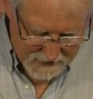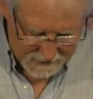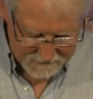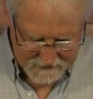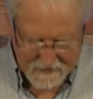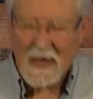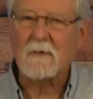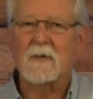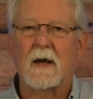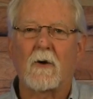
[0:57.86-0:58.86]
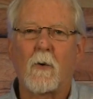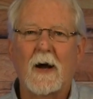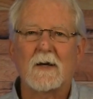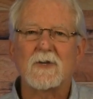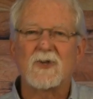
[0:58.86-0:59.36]
And that sounds like
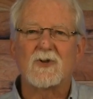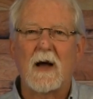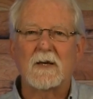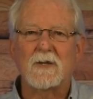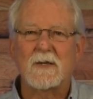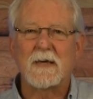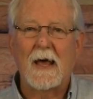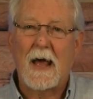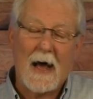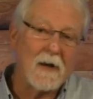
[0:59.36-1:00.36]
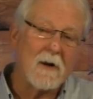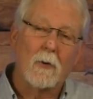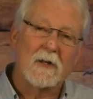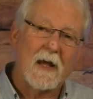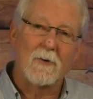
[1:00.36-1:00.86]
quite a stretch to say, I know
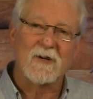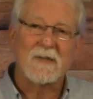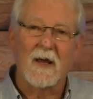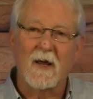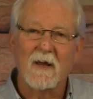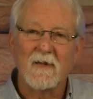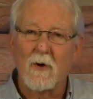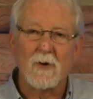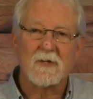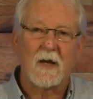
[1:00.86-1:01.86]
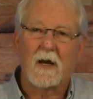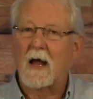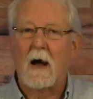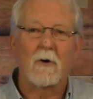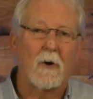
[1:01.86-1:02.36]
what they were singing. They were
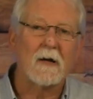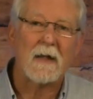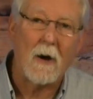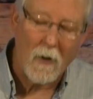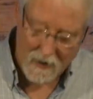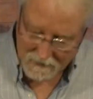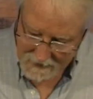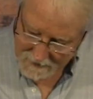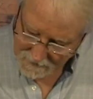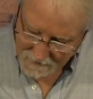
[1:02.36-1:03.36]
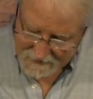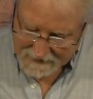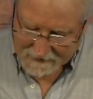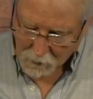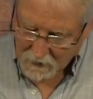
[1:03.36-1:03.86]
singing, How Great Thou Art. Now, that's
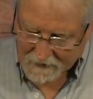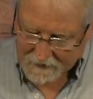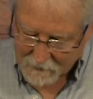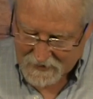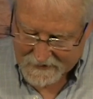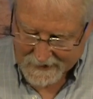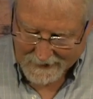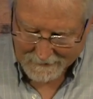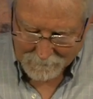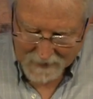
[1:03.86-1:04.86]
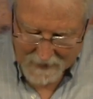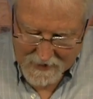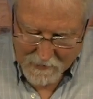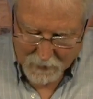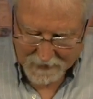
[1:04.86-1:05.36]
not the one were singing.
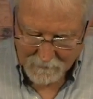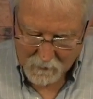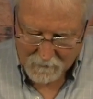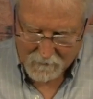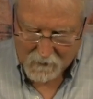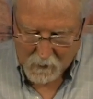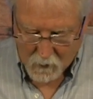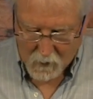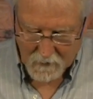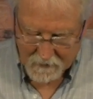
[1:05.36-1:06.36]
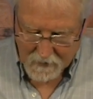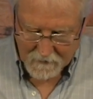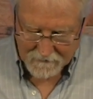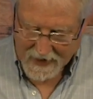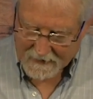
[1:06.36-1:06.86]
But
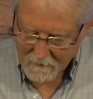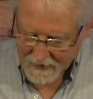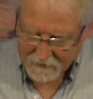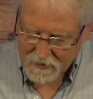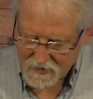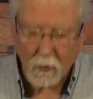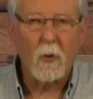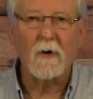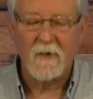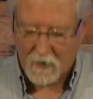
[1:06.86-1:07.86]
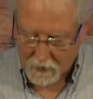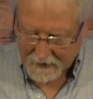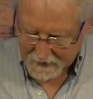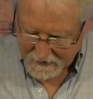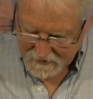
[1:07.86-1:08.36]
the fact of the matter is, the word in the
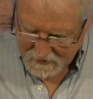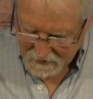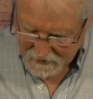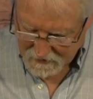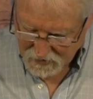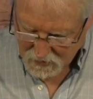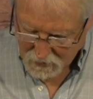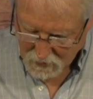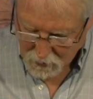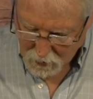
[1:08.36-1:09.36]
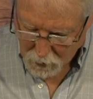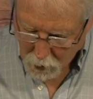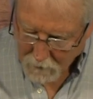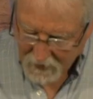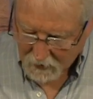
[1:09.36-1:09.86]
Greek is
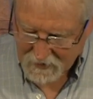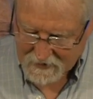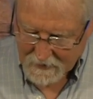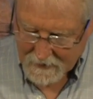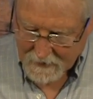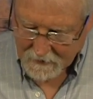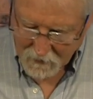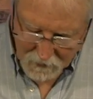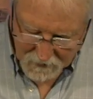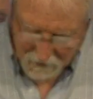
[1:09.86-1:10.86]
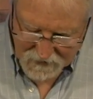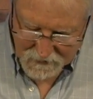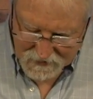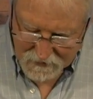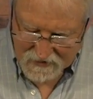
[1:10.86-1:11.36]
hymnos, and hymnos
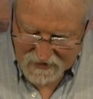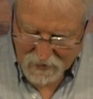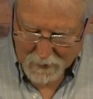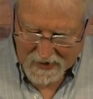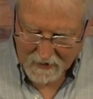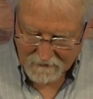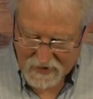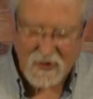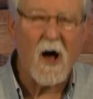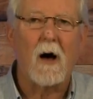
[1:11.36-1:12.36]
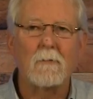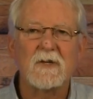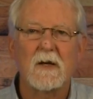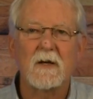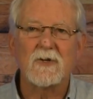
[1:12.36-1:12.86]
was used to speak of
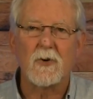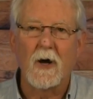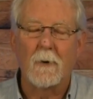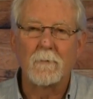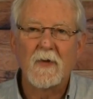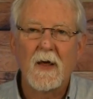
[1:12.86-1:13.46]
psalms in Israel.